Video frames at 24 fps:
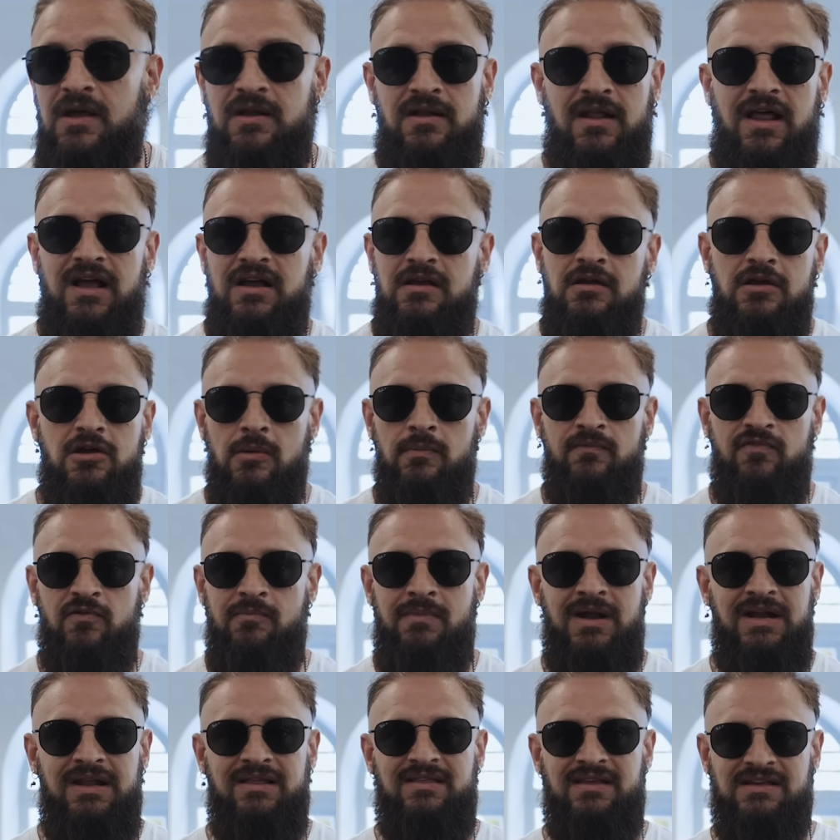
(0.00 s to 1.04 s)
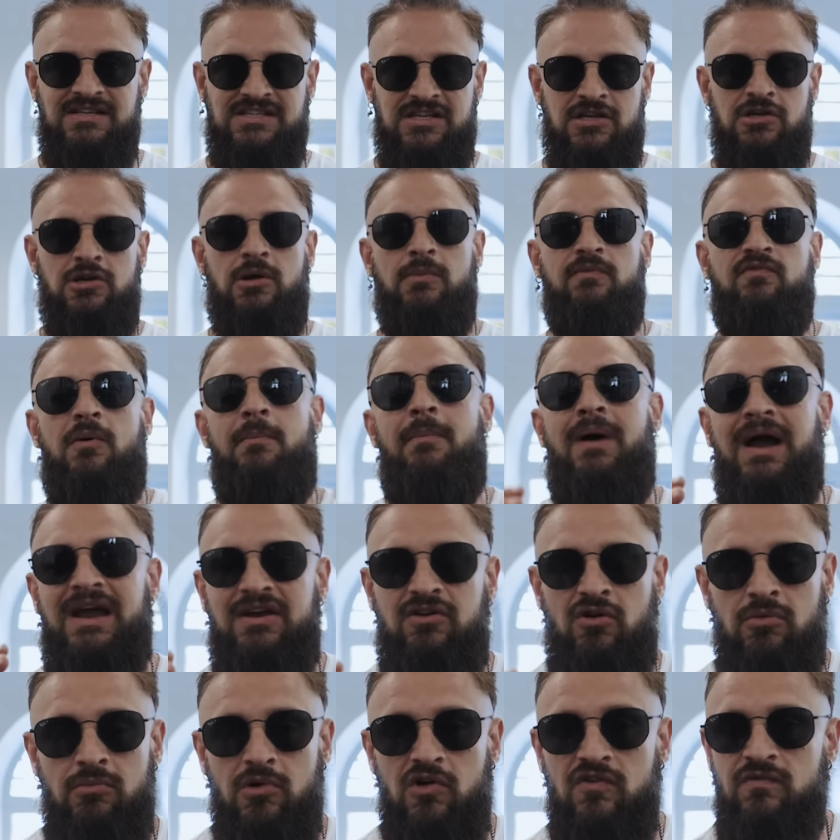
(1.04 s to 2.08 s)
Now that can come from many things. It can come from a
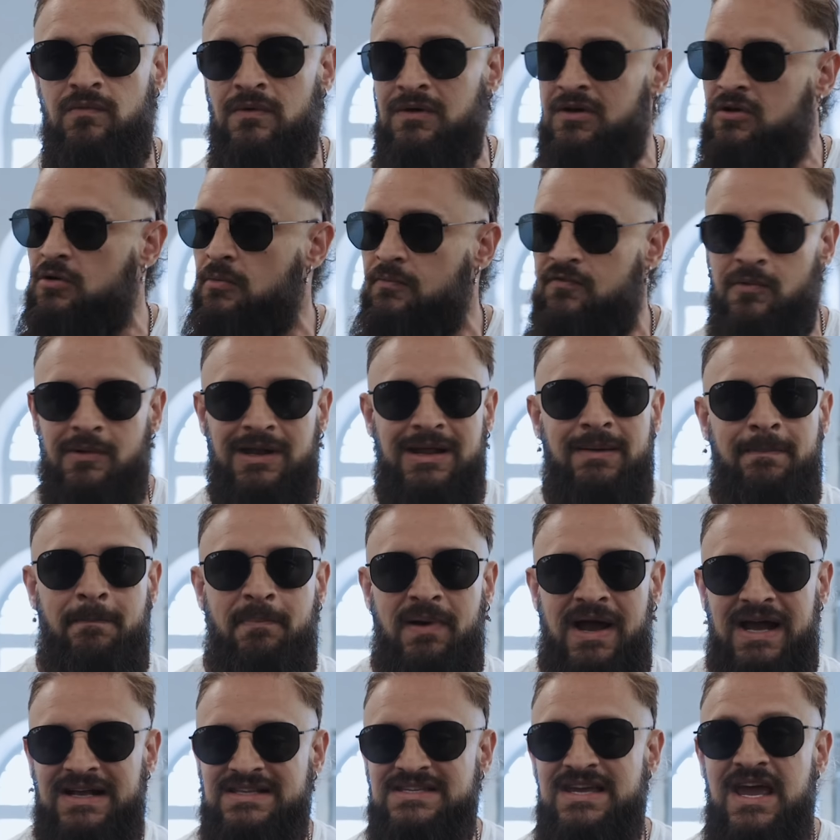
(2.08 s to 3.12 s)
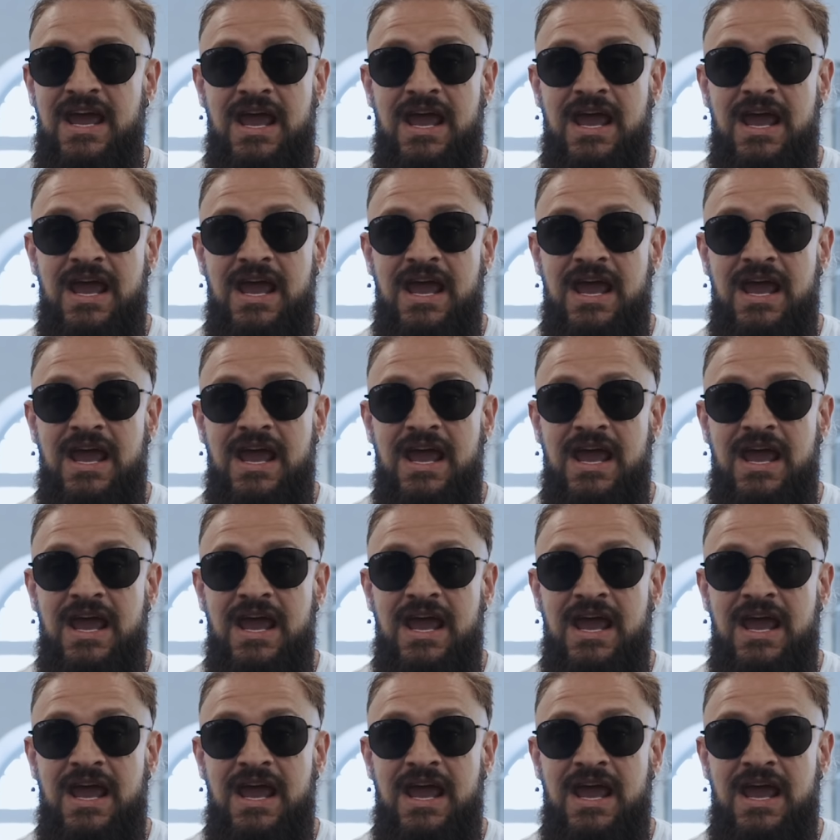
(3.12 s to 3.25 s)
micro movement, it can come from an impact.